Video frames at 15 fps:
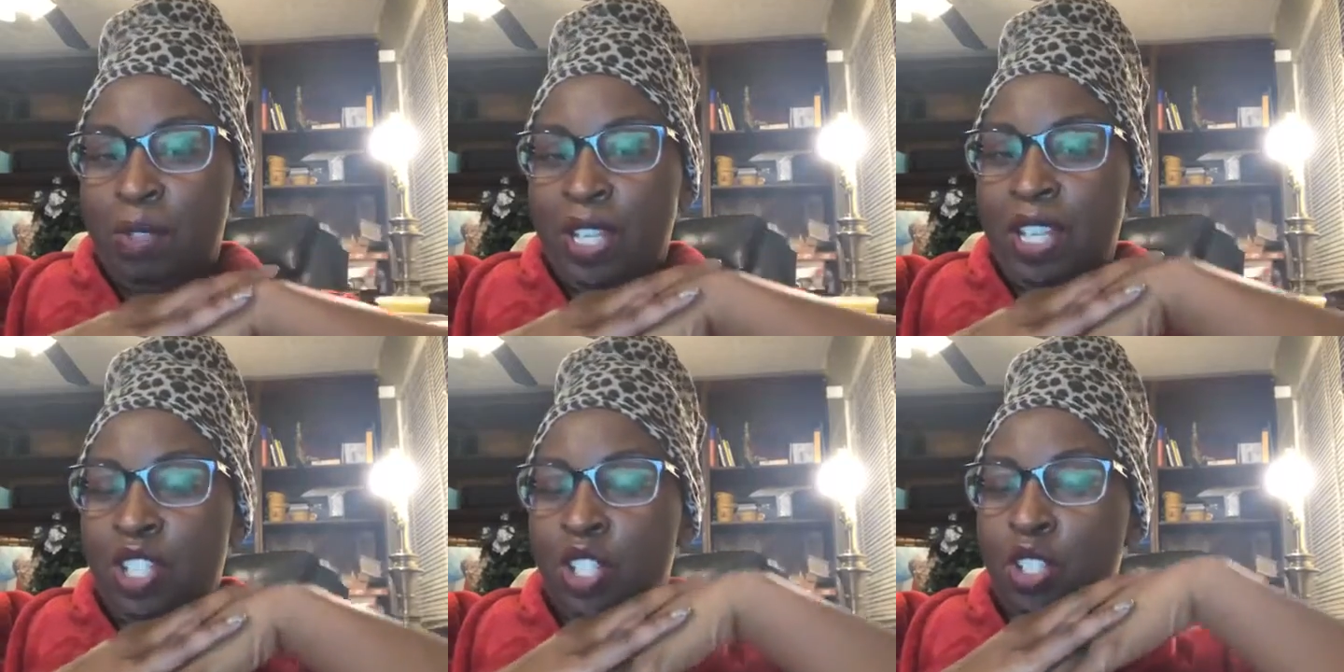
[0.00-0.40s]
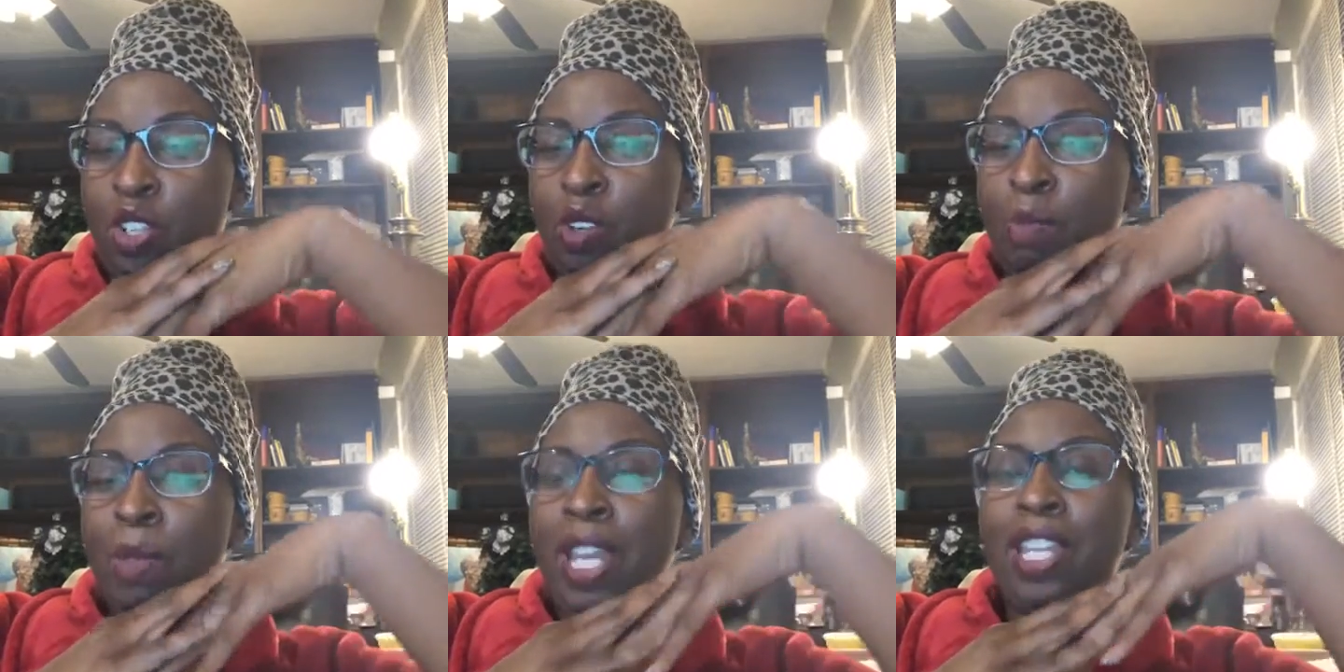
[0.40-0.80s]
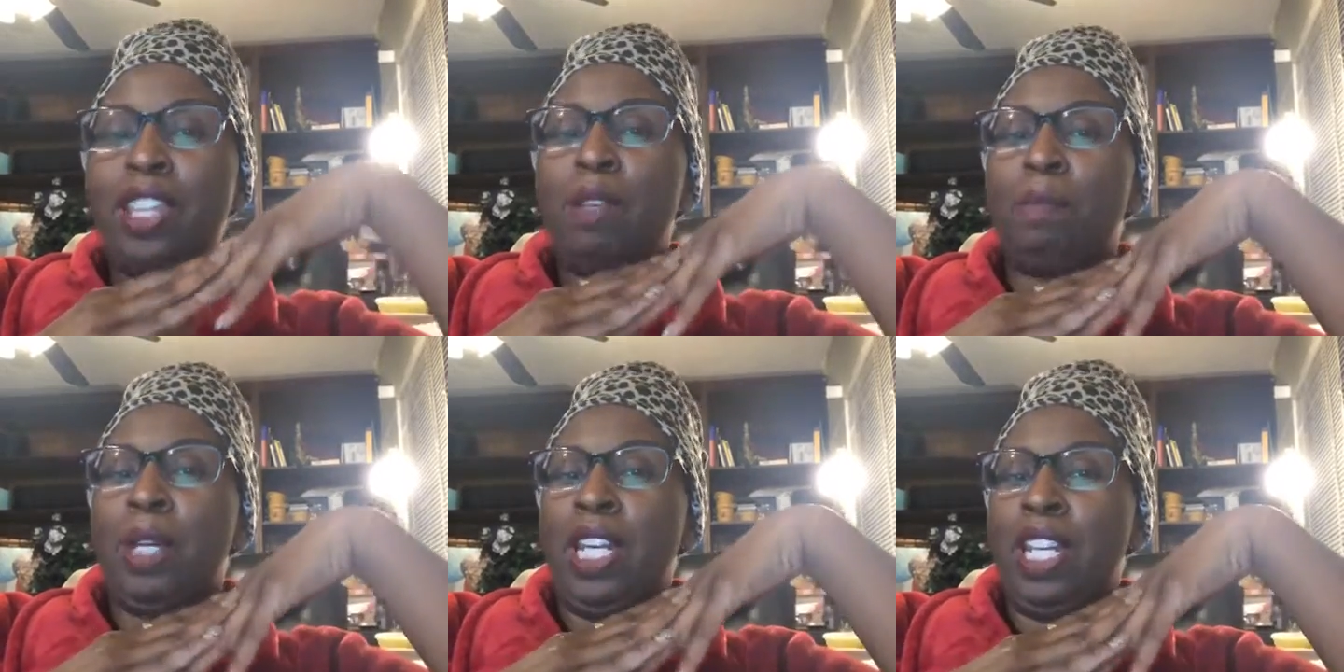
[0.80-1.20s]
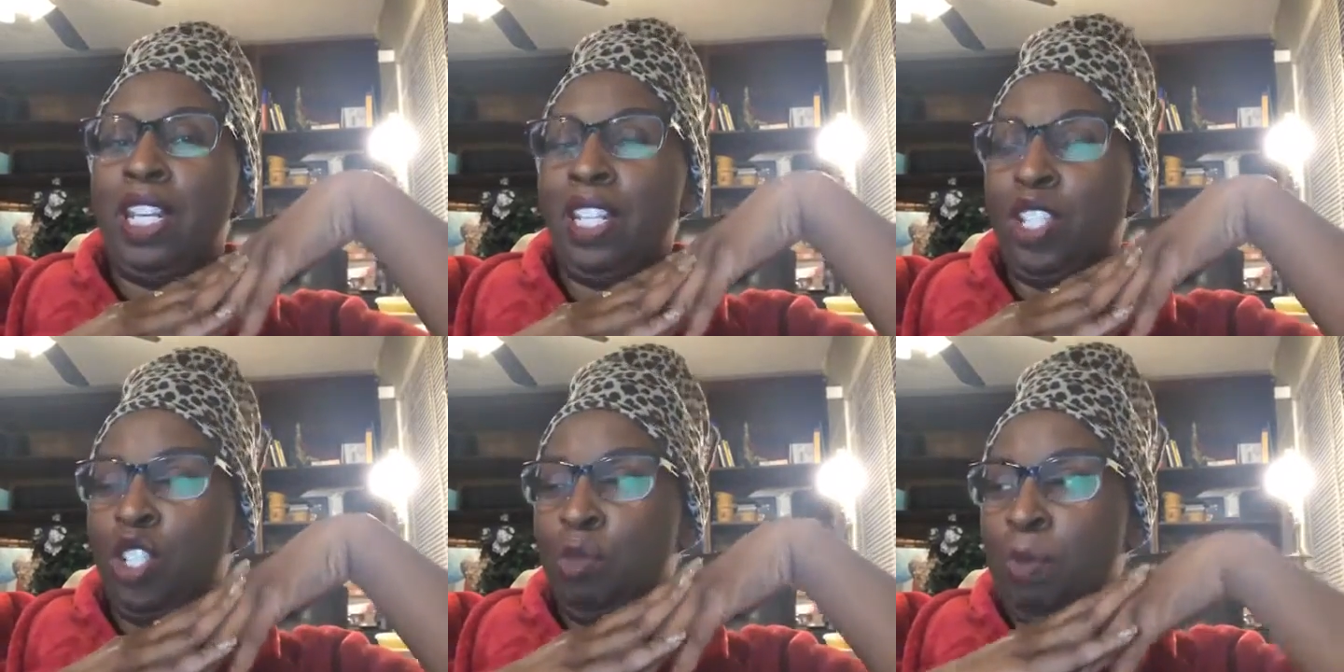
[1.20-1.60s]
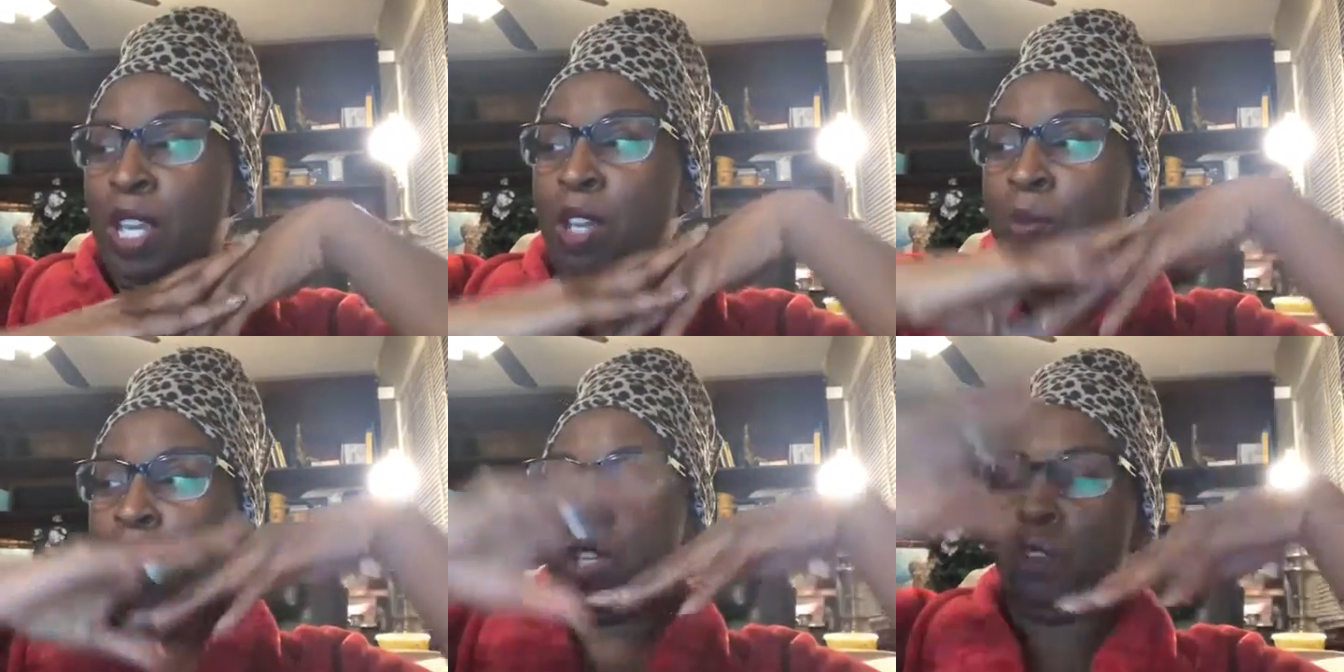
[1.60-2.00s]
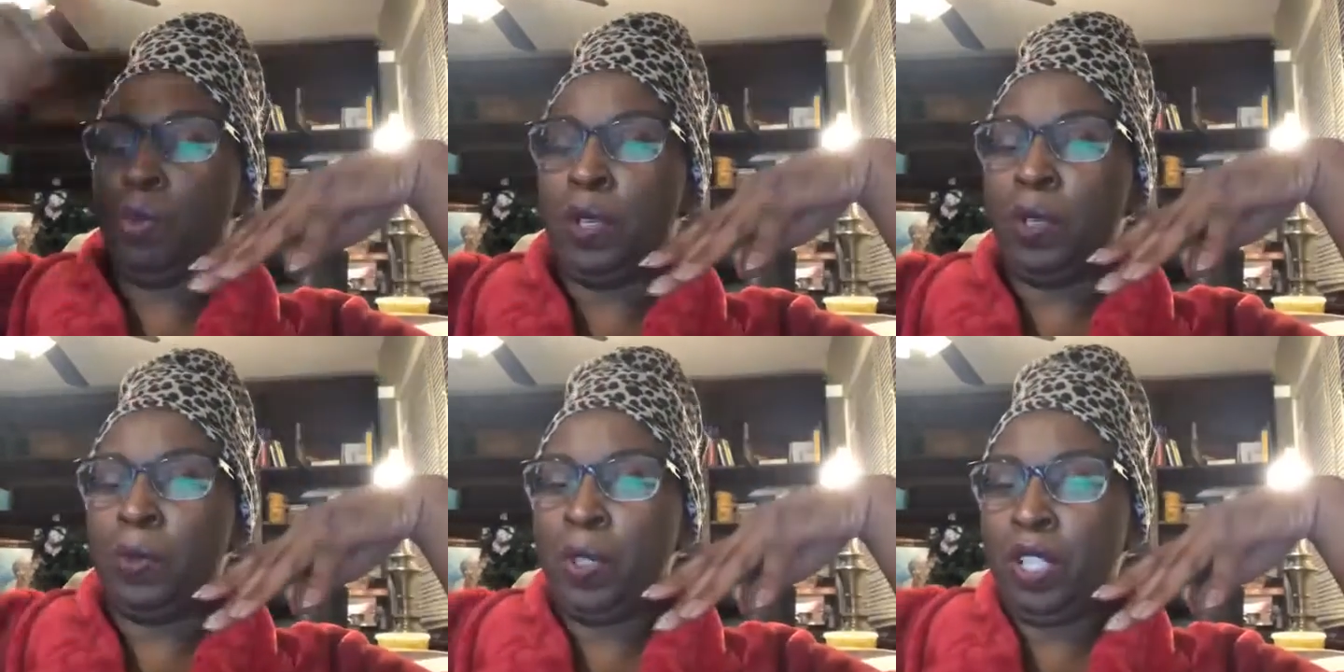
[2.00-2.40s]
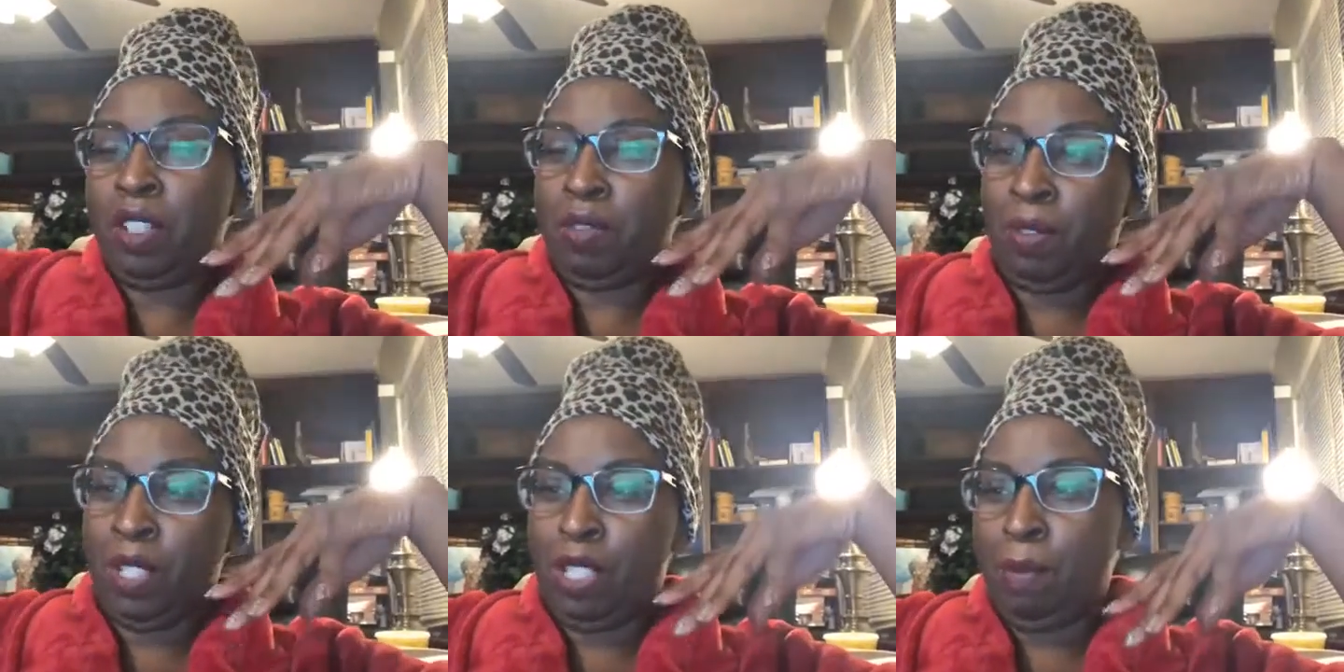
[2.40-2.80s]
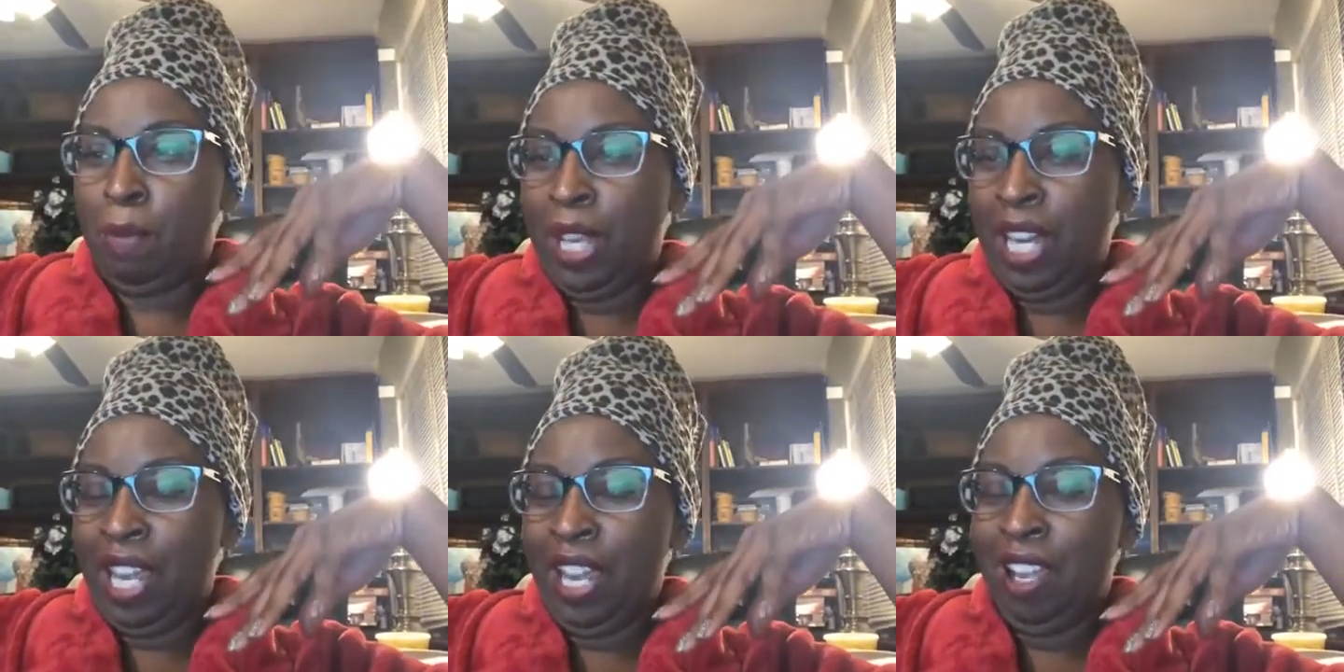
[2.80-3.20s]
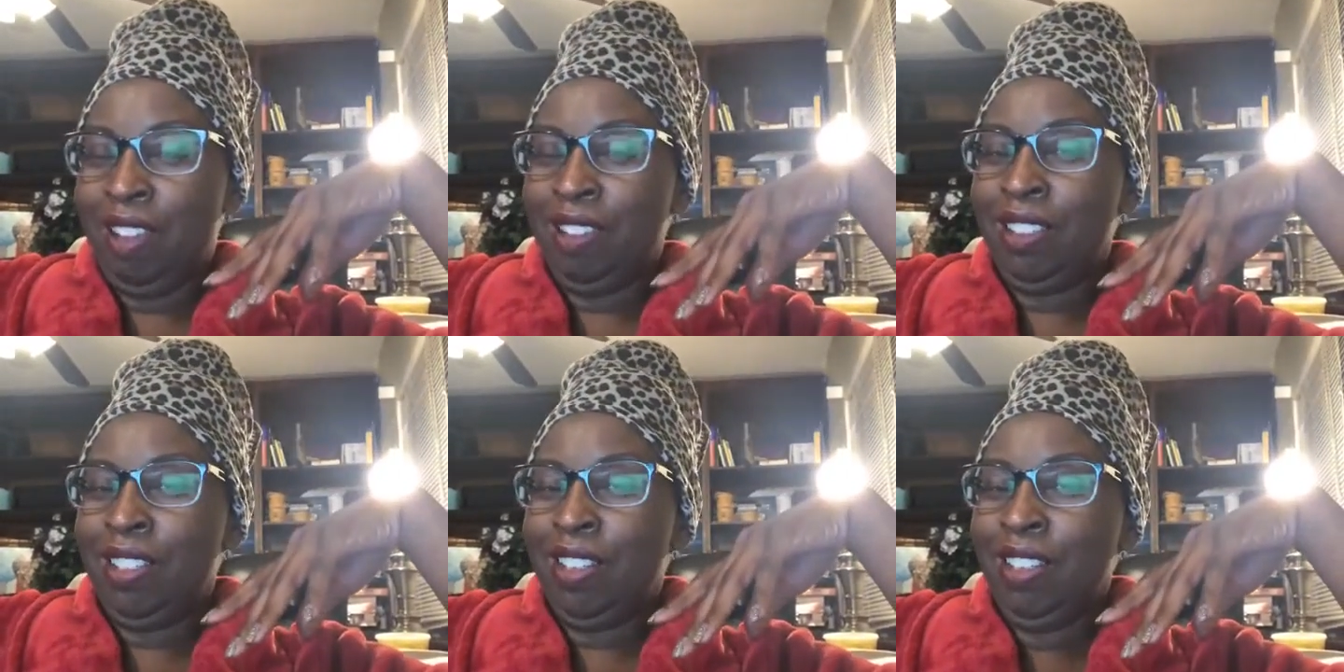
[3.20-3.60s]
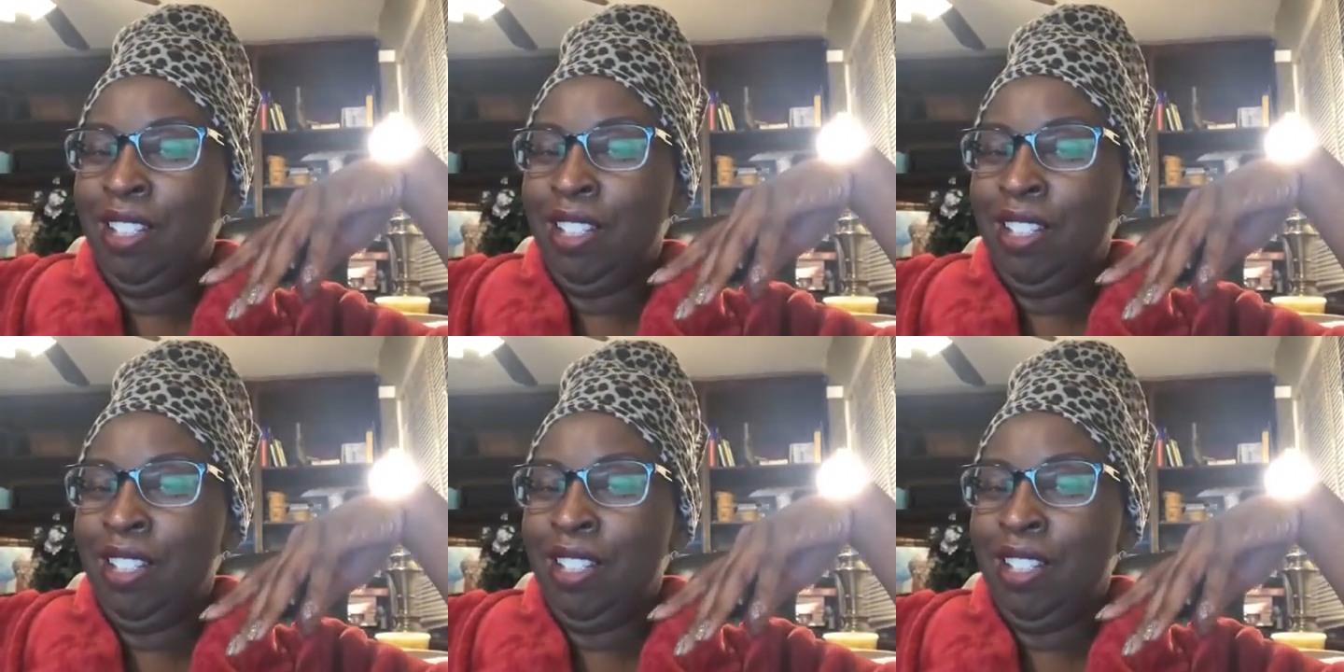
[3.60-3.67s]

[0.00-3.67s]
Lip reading: because you don't make the money that you make when you're working for somebody else.